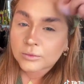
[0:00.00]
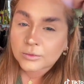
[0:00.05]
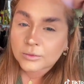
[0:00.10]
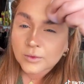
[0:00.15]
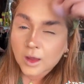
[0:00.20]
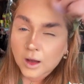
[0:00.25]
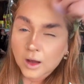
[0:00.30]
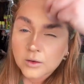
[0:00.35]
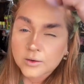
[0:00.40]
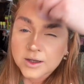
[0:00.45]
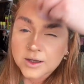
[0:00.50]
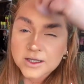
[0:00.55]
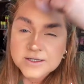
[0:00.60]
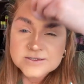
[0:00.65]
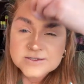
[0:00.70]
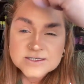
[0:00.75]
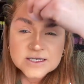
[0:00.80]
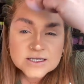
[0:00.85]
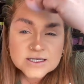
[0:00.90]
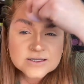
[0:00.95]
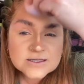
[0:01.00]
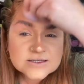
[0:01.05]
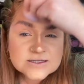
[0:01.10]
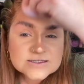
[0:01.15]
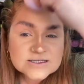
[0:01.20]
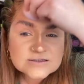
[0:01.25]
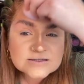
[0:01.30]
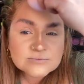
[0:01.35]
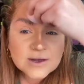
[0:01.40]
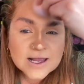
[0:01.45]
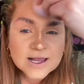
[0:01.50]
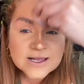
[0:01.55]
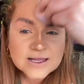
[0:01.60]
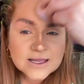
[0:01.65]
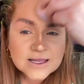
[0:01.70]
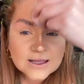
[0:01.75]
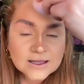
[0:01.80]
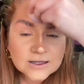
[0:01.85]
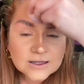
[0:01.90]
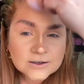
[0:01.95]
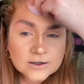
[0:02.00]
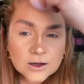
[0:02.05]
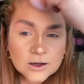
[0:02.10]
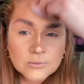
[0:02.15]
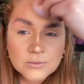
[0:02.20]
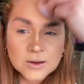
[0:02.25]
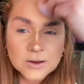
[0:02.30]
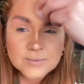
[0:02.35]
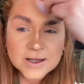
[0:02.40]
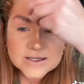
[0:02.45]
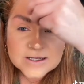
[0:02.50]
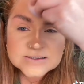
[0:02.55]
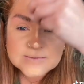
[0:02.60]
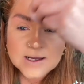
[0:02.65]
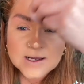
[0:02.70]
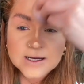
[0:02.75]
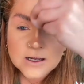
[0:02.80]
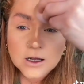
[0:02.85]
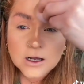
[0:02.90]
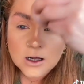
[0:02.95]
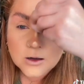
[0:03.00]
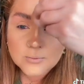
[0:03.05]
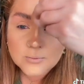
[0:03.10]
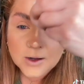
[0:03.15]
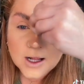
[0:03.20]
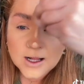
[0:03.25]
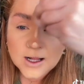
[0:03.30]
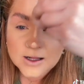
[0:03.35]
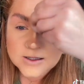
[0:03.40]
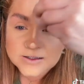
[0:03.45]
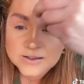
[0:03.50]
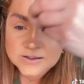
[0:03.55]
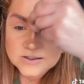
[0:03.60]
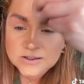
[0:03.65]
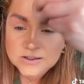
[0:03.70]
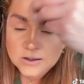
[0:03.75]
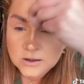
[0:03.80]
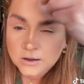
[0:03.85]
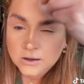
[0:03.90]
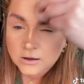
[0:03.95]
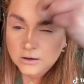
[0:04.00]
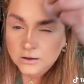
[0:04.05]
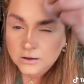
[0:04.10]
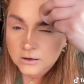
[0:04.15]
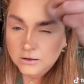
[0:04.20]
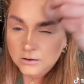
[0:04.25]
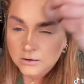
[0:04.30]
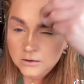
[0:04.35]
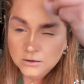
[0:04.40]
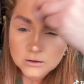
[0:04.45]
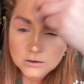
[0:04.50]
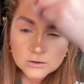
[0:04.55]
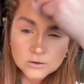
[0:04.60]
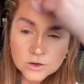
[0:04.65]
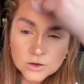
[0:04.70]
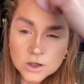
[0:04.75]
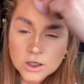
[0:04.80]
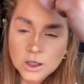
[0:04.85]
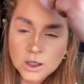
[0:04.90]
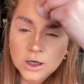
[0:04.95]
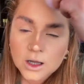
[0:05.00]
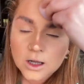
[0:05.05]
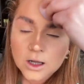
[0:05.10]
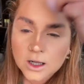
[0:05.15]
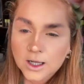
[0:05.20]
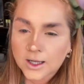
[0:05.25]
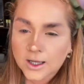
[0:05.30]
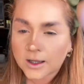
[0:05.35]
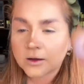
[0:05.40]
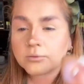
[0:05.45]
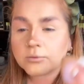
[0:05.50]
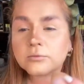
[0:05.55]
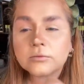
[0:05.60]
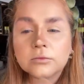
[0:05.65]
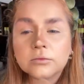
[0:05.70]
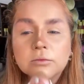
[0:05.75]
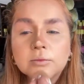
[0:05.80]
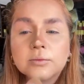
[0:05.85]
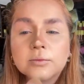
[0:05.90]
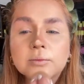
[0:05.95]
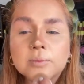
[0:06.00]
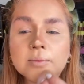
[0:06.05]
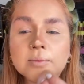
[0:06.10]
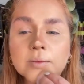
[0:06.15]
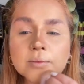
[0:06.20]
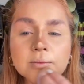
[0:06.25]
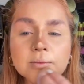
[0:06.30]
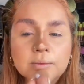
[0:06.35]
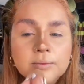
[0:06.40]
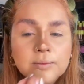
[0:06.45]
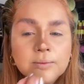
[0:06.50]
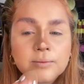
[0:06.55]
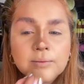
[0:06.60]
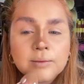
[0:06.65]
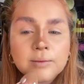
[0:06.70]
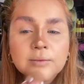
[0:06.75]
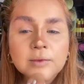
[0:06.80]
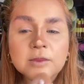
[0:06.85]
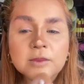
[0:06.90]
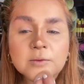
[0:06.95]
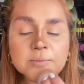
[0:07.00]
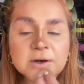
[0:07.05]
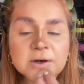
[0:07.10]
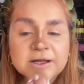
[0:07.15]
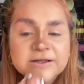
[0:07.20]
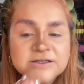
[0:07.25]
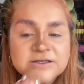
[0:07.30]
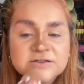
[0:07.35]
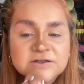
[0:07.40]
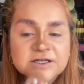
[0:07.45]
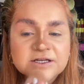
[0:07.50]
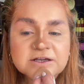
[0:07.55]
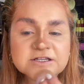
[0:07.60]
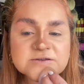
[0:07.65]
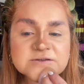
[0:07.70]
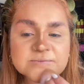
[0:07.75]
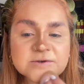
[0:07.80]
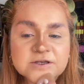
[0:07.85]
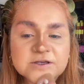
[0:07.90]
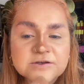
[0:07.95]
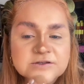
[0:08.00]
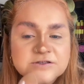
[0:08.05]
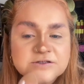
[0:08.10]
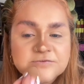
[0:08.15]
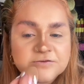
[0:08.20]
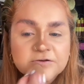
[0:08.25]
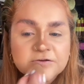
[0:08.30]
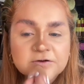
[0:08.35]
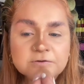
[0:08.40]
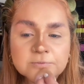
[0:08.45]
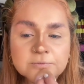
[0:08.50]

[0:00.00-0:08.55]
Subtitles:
how easy this is making my base makeup. And not gonna lie, the blend on it is beautiful,